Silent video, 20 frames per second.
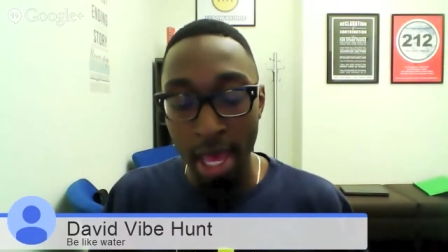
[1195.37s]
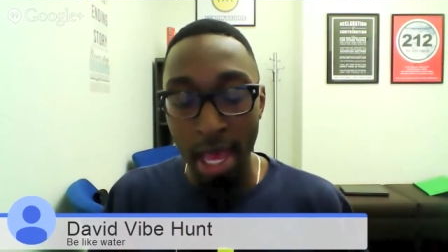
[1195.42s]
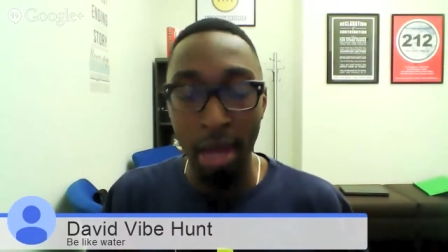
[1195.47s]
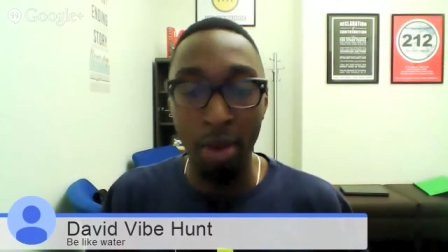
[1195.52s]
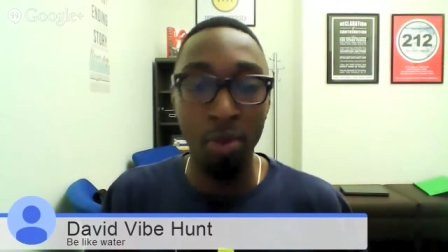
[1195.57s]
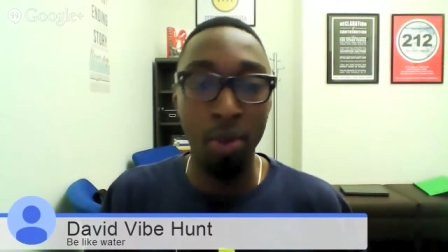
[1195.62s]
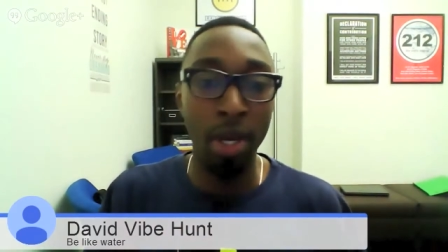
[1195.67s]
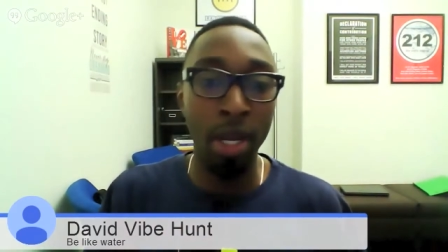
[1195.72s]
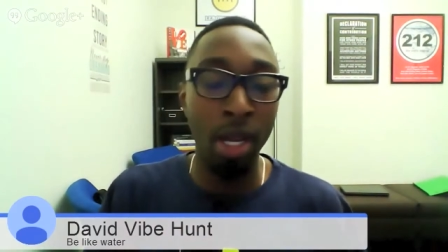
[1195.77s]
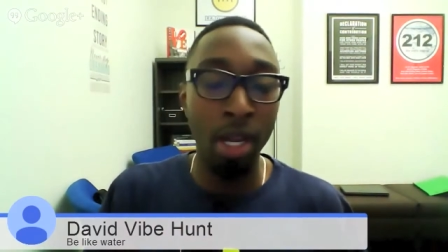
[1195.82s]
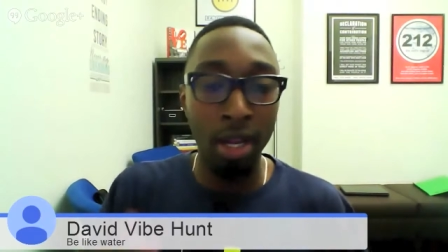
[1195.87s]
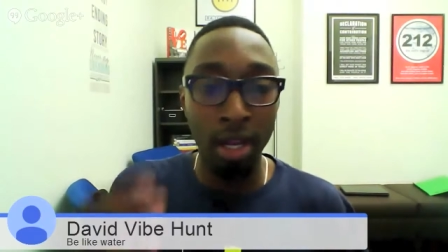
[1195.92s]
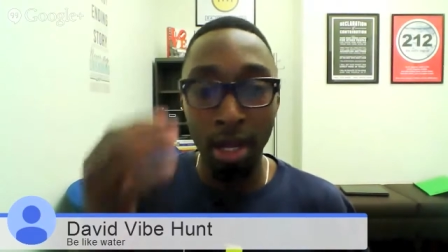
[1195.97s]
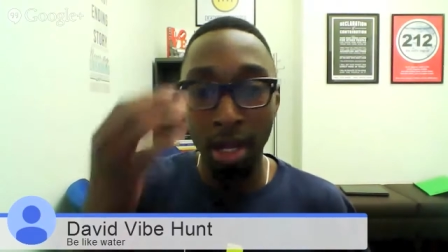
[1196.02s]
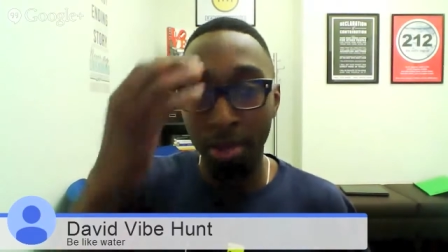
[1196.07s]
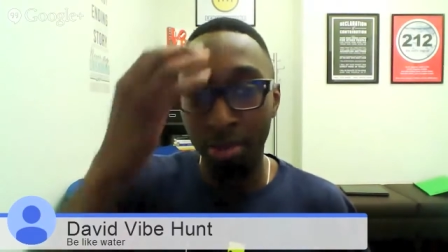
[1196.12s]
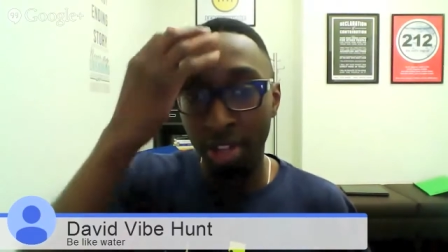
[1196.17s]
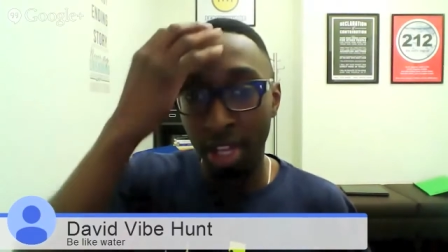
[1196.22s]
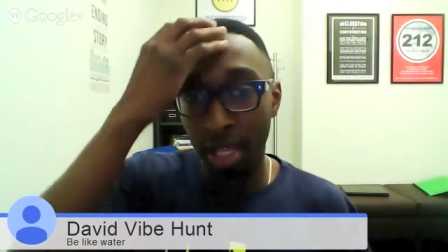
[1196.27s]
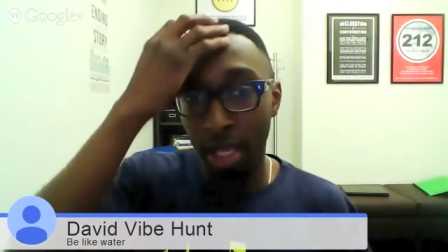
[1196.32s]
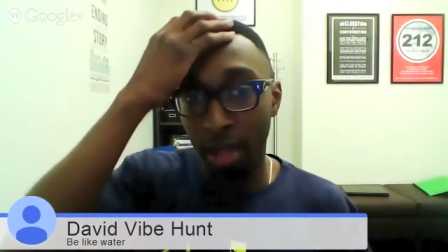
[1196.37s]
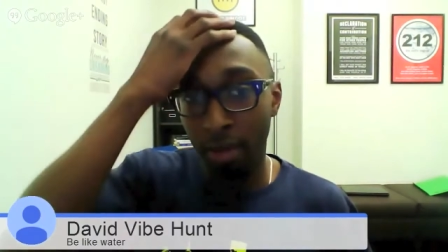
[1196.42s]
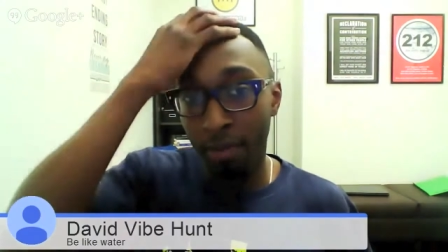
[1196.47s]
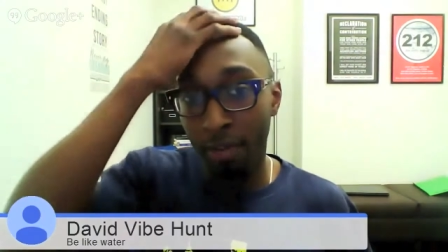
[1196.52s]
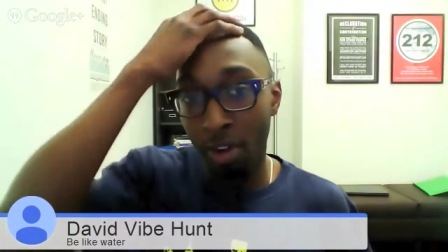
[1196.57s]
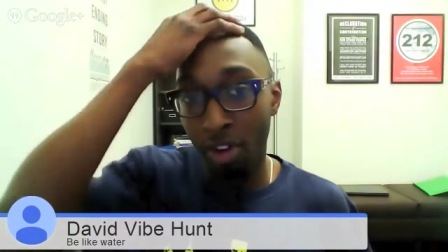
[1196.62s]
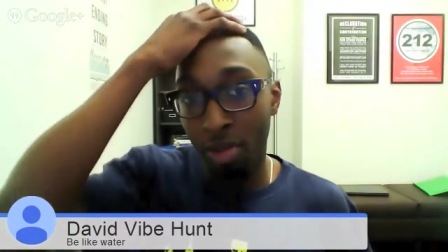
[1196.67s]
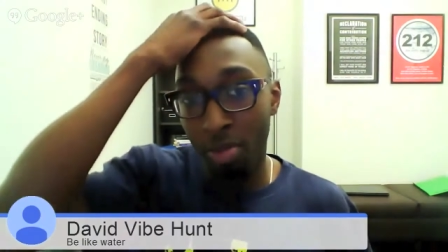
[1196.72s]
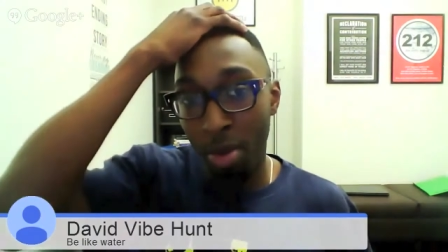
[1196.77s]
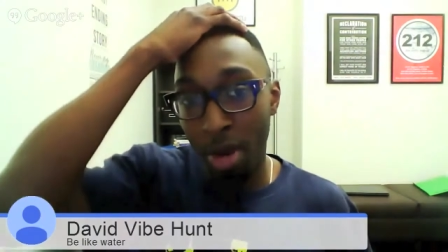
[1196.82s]
And we ended up taking
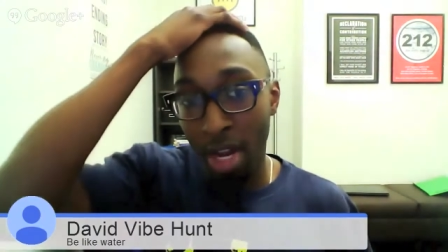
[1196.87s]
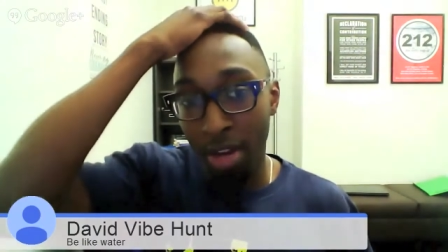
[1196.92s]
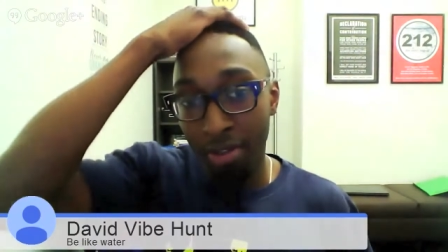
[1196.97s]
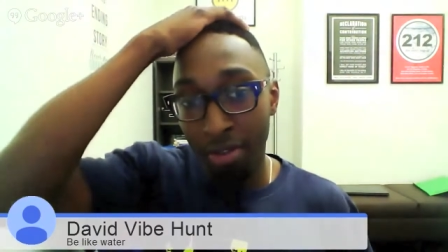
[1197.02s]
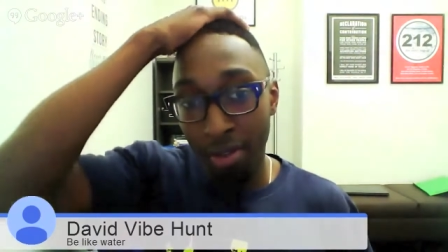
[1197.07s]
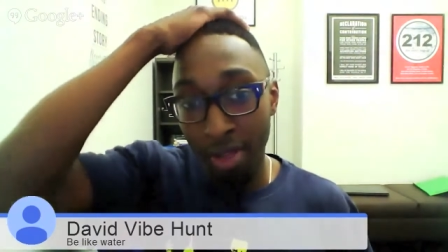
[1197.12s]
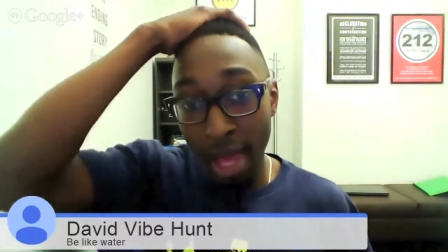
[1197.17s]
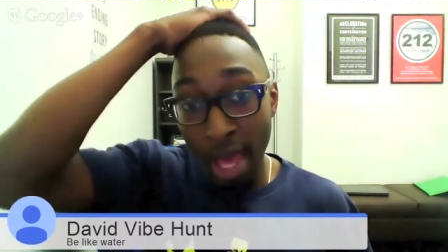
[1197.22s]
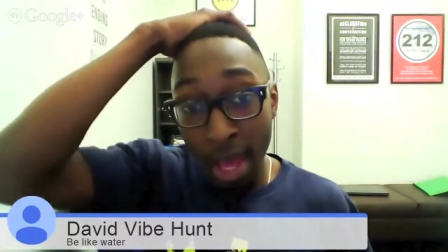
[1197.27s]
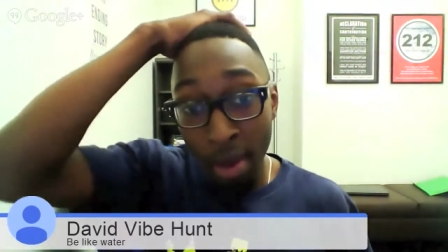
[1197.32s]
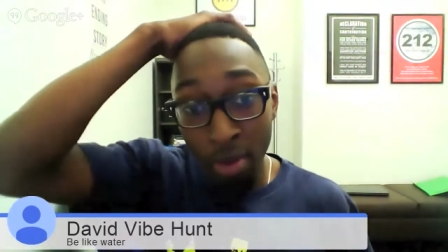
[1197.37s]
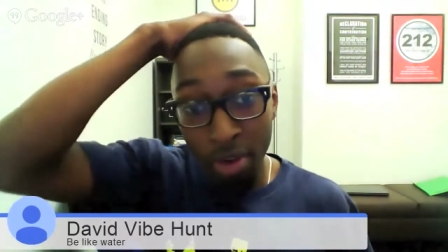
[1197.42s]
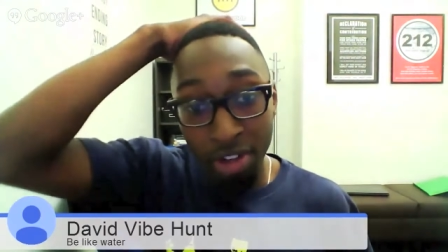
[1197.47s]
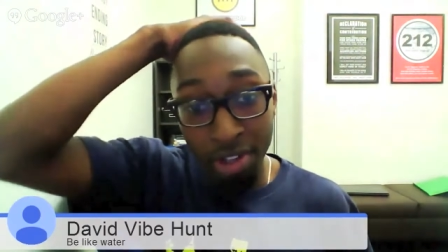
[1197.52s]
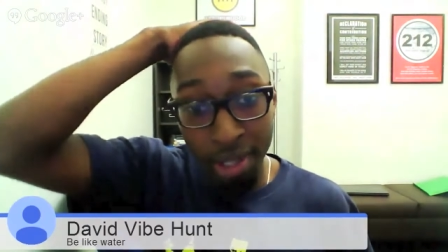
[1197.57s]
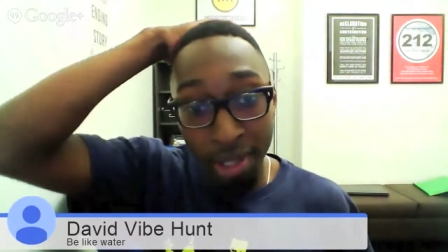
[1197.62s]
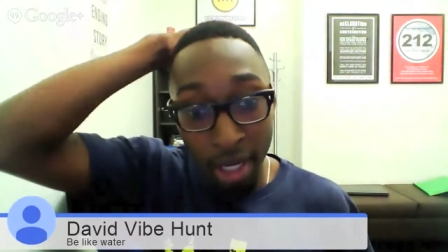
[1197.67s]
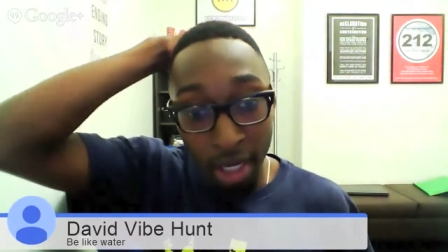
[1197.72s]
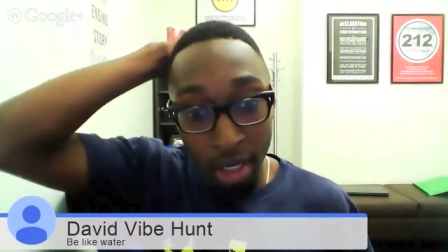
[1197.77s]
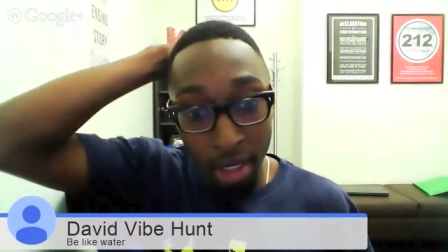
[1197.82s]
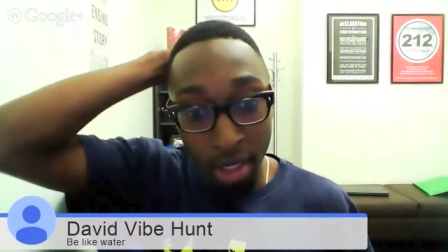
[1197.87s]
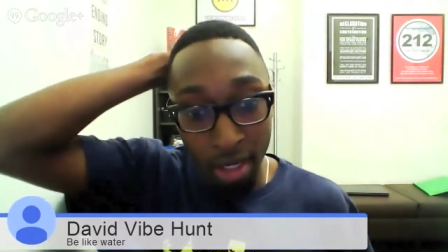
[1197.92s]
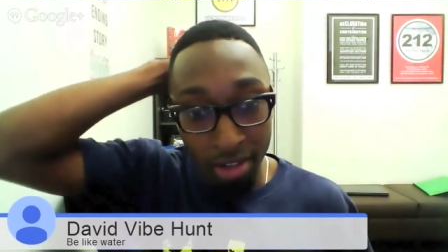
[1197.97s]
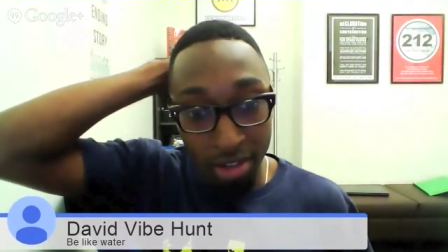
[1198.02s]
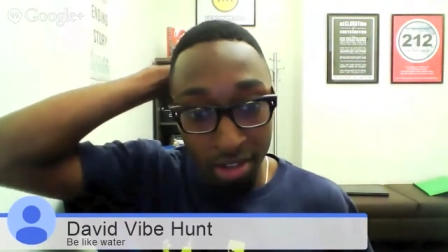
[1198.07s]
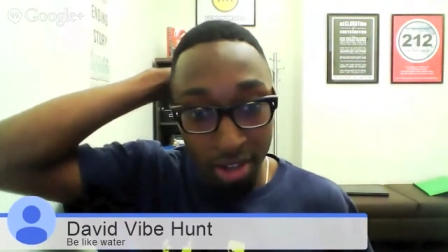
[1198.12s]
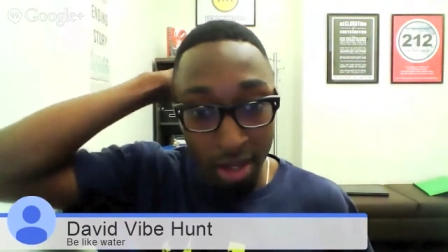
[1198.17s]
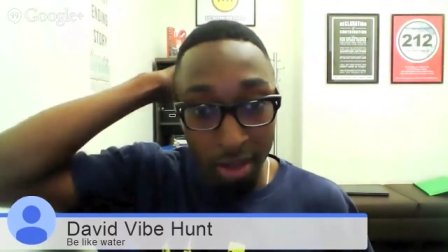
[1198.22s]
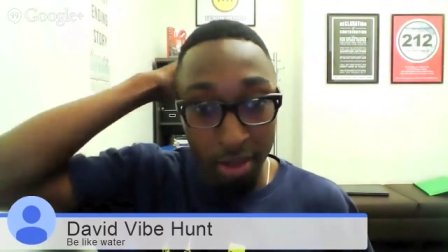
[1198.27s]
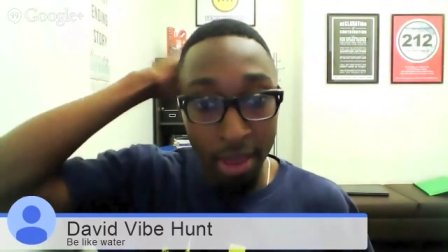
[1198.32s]
first prize for that, which landed
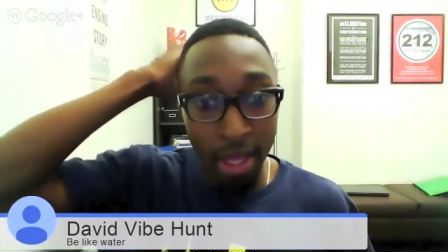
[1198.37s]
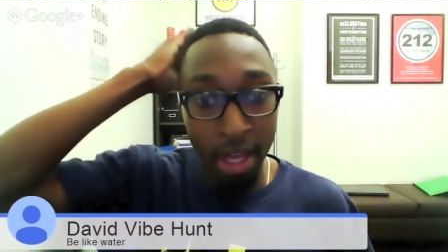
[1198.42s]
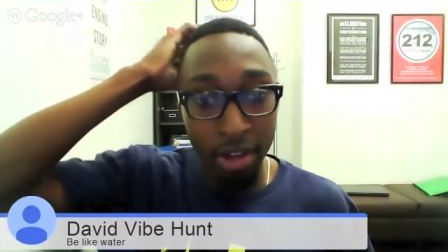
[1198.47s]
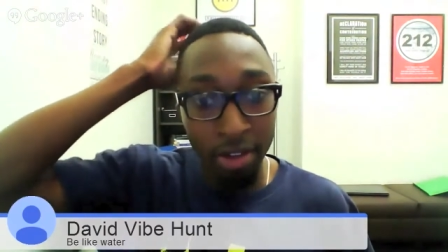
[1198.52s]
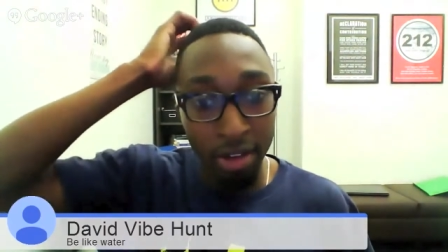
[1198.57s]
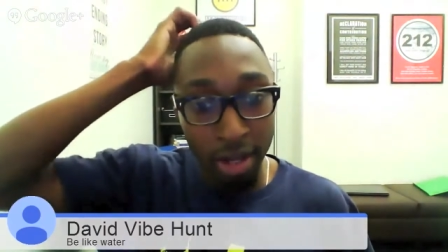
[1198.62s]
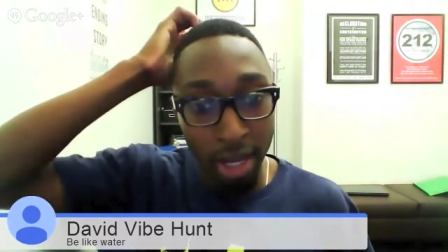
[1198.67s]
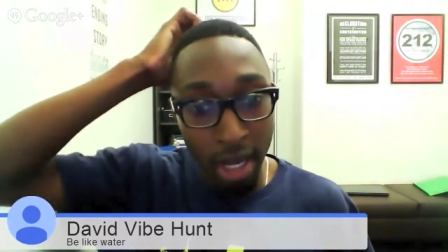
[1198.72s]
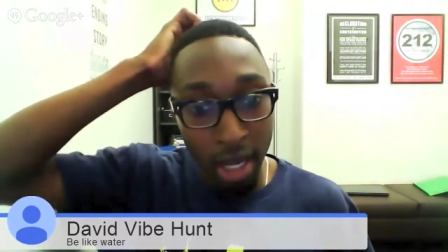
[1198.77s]
us $10,000